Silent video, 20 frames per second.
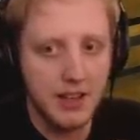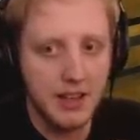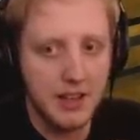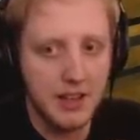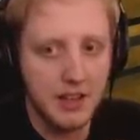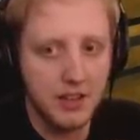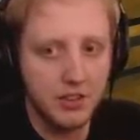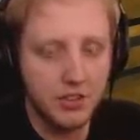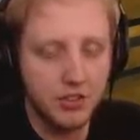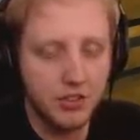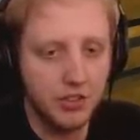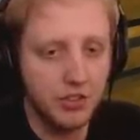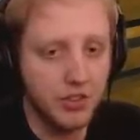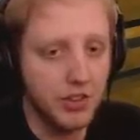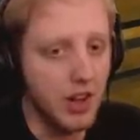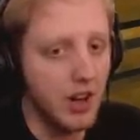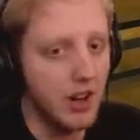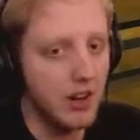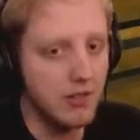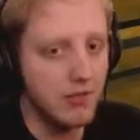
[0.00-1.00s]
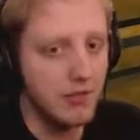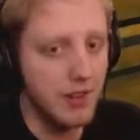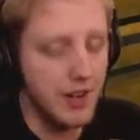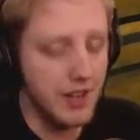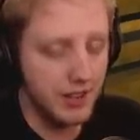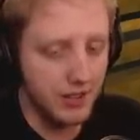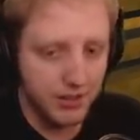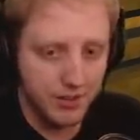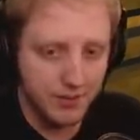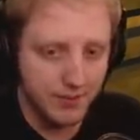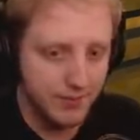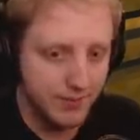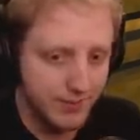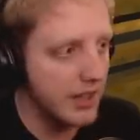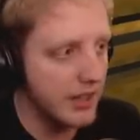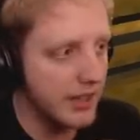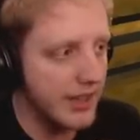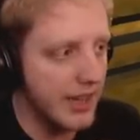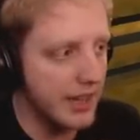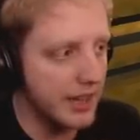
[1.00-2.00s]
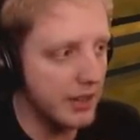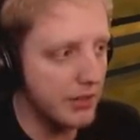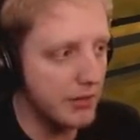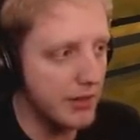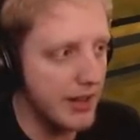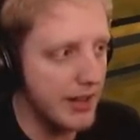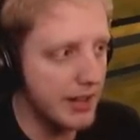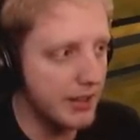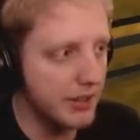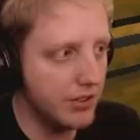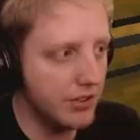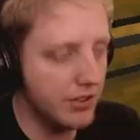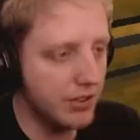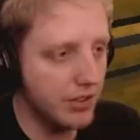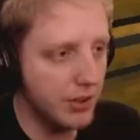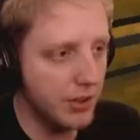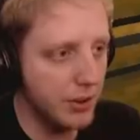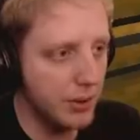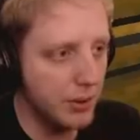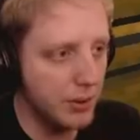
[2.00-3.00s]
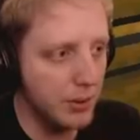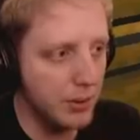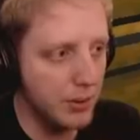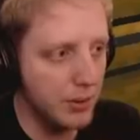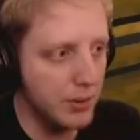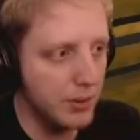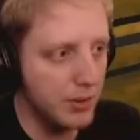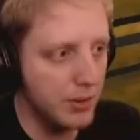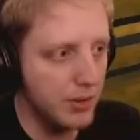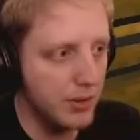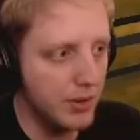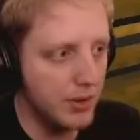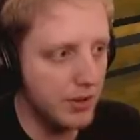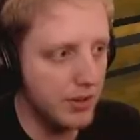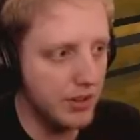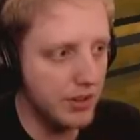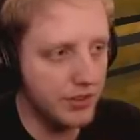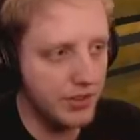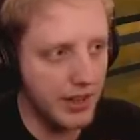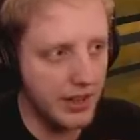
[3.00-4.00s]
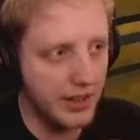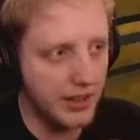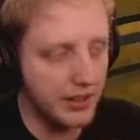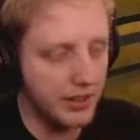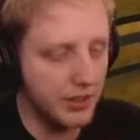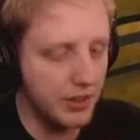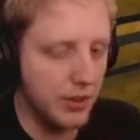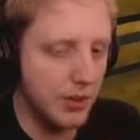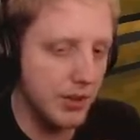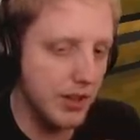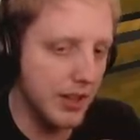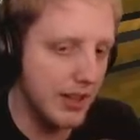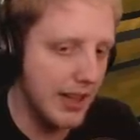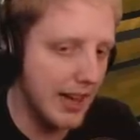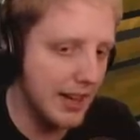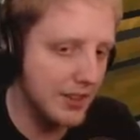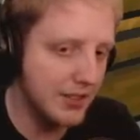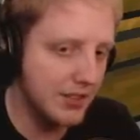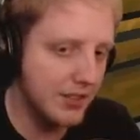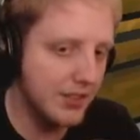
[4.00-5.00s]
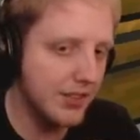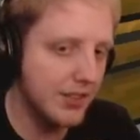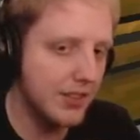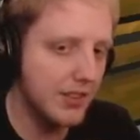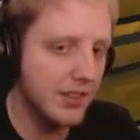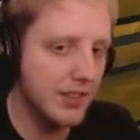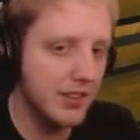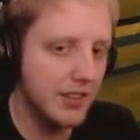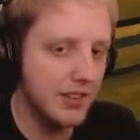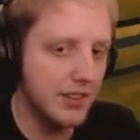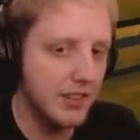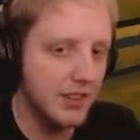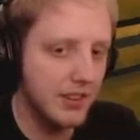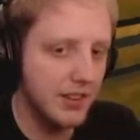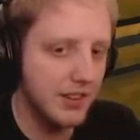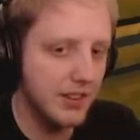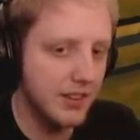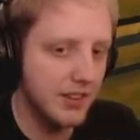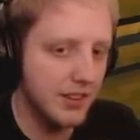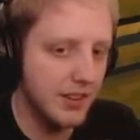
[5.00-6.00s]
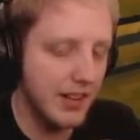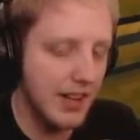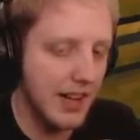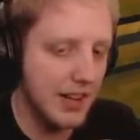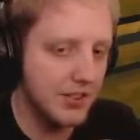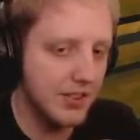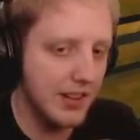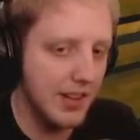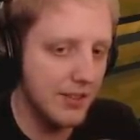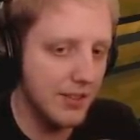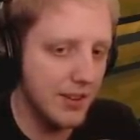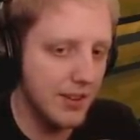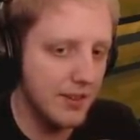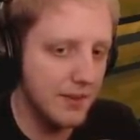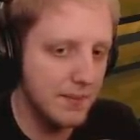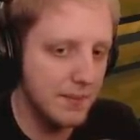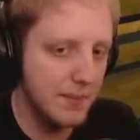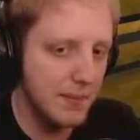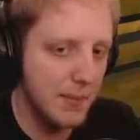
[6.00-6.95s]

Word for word: is to start a raid, get the raid to the second or the last... the last level,